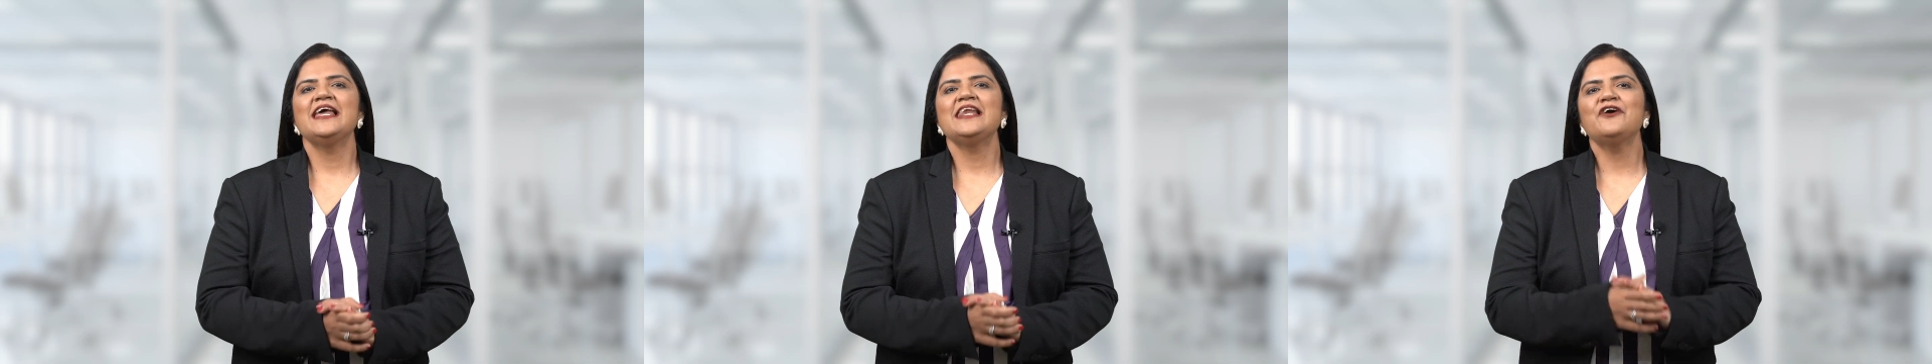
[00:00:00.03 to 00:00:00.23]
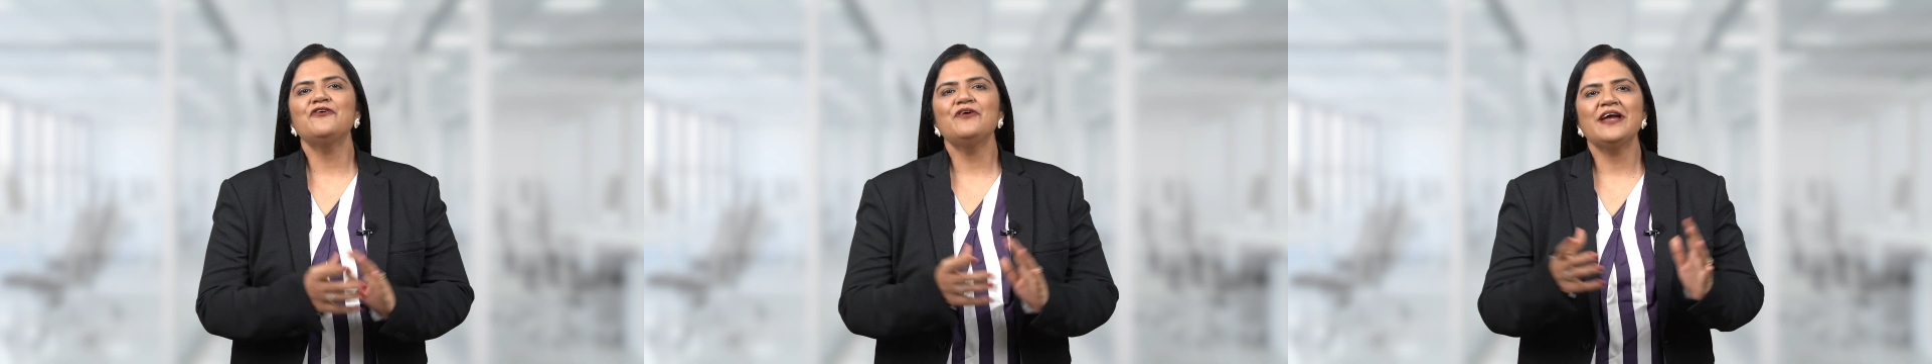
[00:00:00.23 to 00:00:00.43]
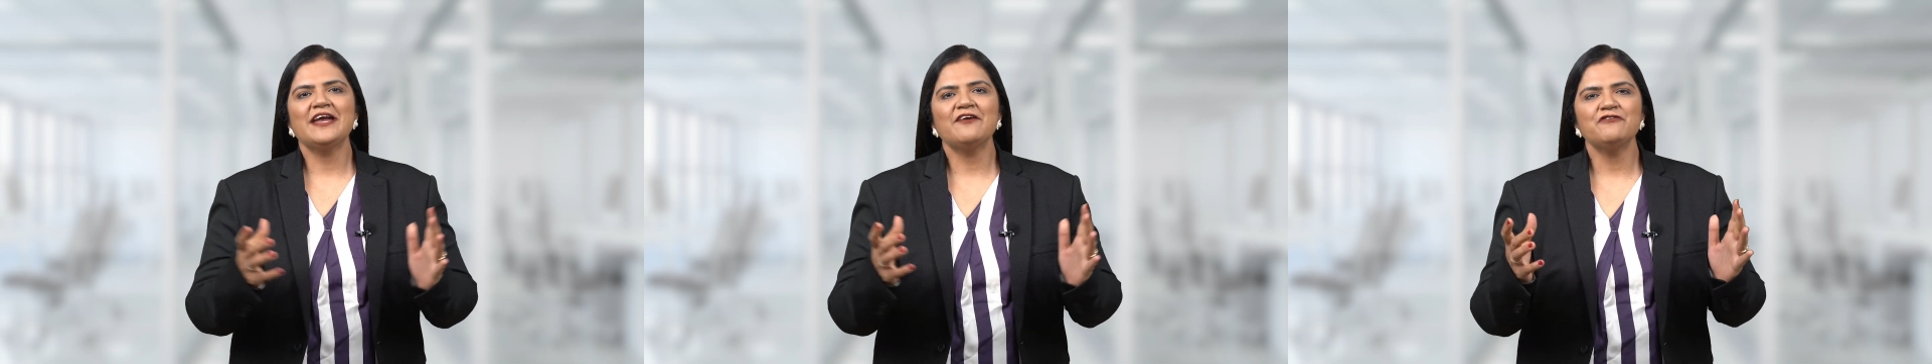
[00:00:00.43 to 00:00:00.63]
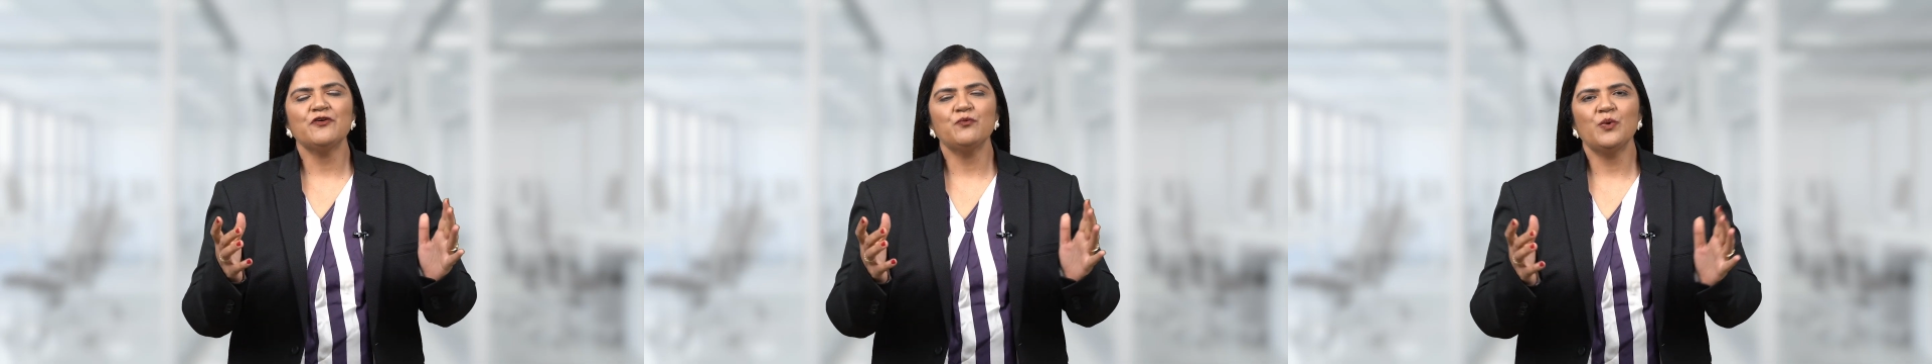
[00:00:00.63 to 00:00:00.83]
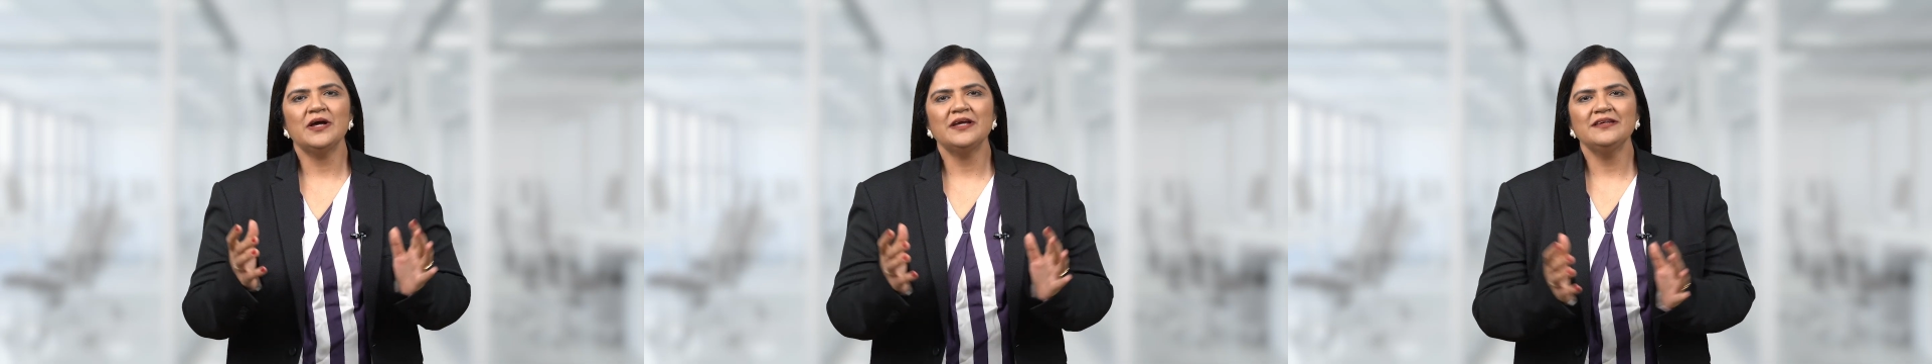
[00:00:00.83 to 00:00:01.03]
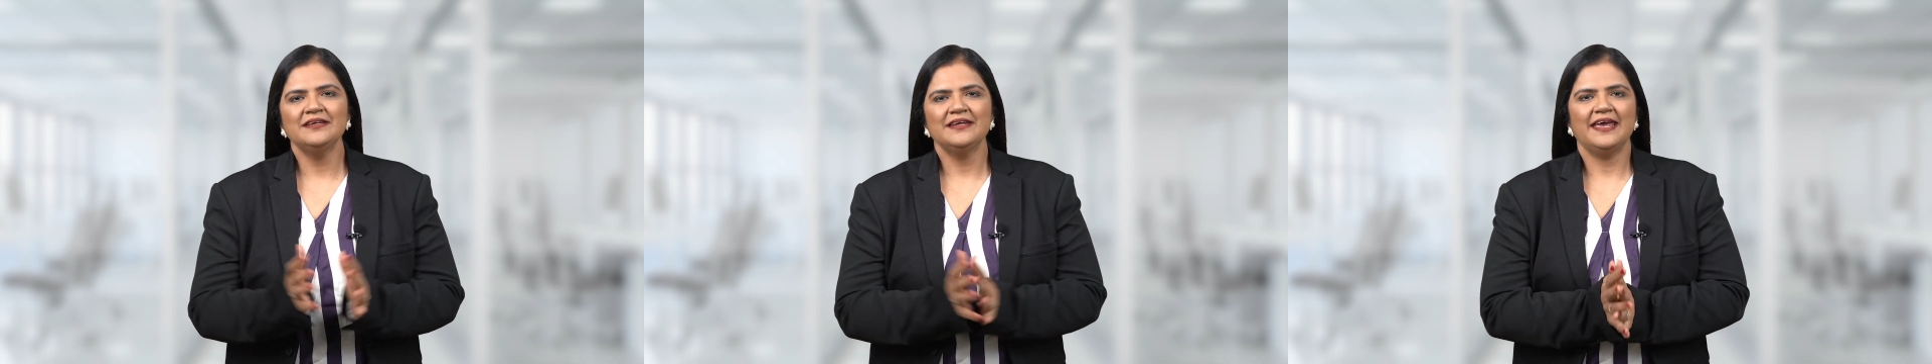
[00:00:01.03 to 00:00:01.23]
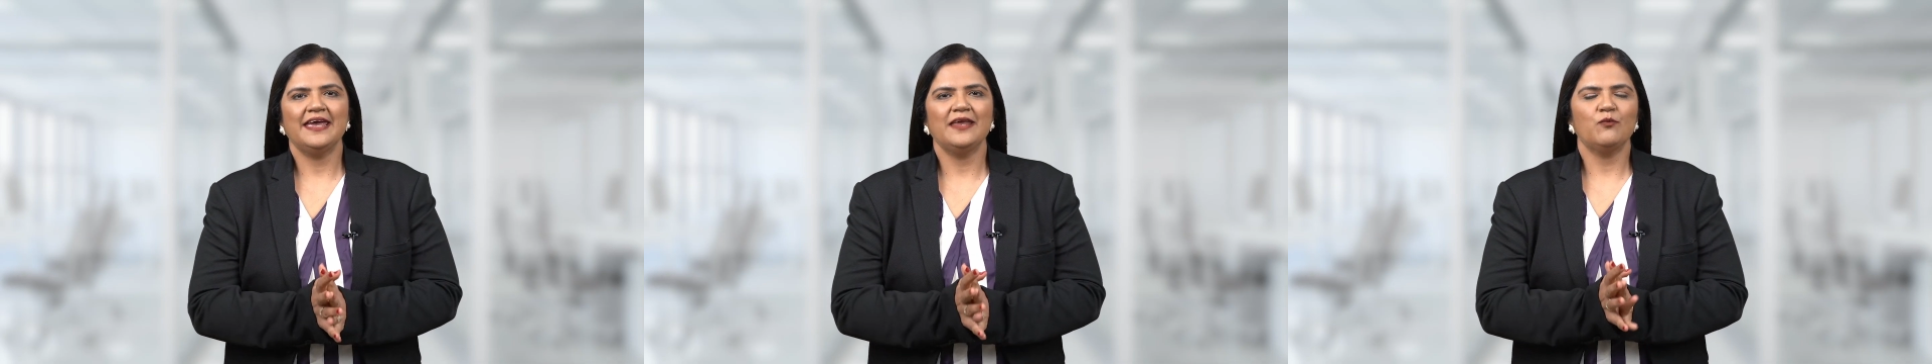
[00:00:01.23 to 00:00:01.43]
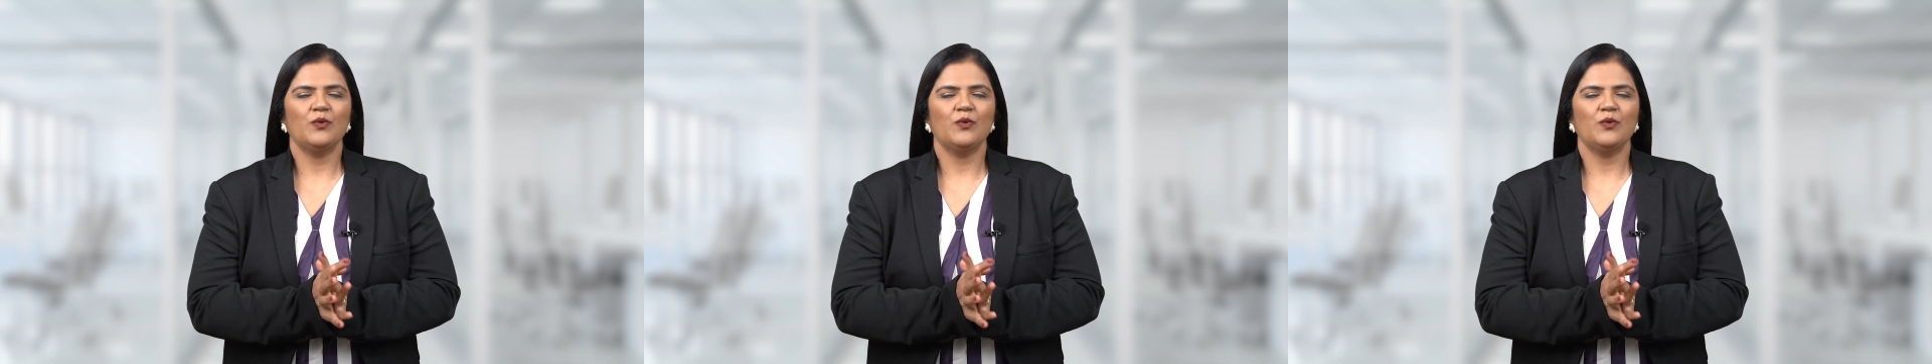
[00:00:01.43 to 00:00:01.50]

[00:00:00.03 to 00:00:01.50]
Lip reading: Hello everyone and